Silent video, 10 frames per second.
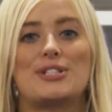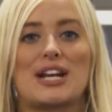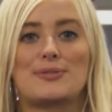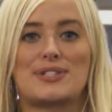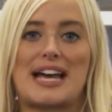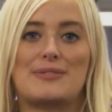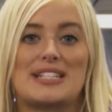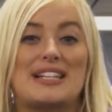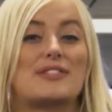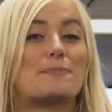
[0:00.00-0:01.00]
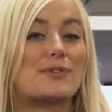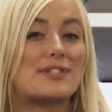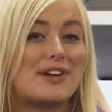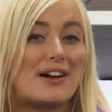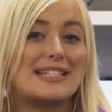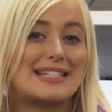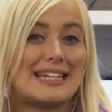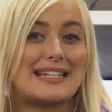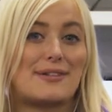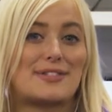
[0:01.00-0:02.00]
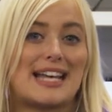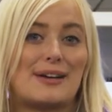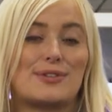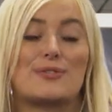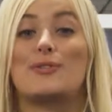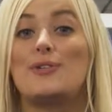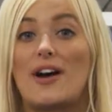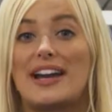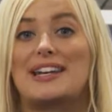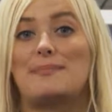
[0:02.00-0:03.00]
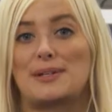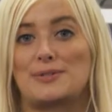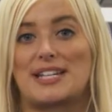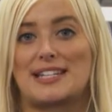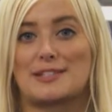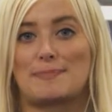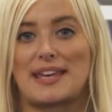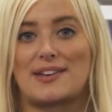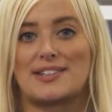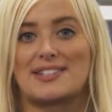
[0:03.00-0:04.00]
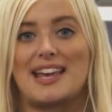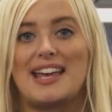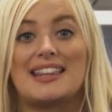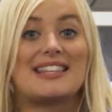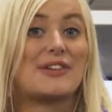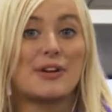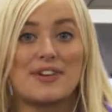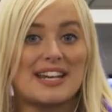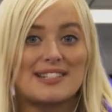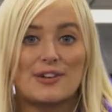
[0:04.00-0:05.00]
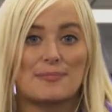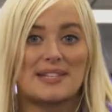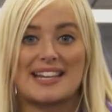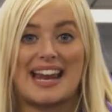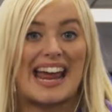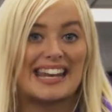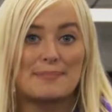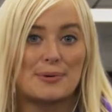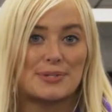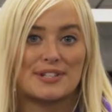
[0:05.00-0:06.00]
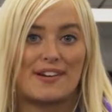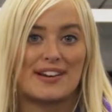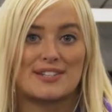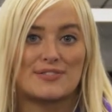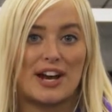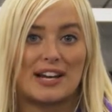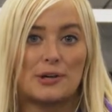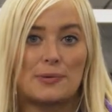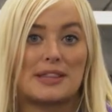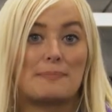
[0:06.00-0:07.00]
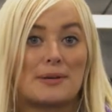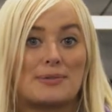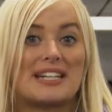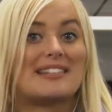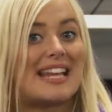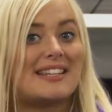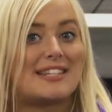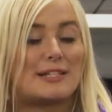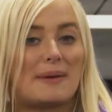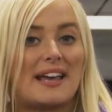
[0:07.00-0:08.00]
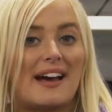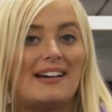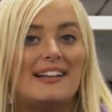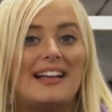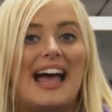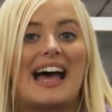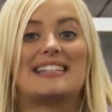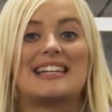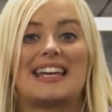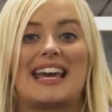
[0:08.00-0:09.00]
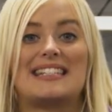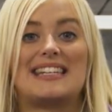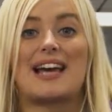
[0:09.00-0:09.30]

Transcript: channel sound delivers precise detailed sound through 9 built-in speakers. There's no risk of missing any important lines of dialogue with the built-in center speaker, and dedicated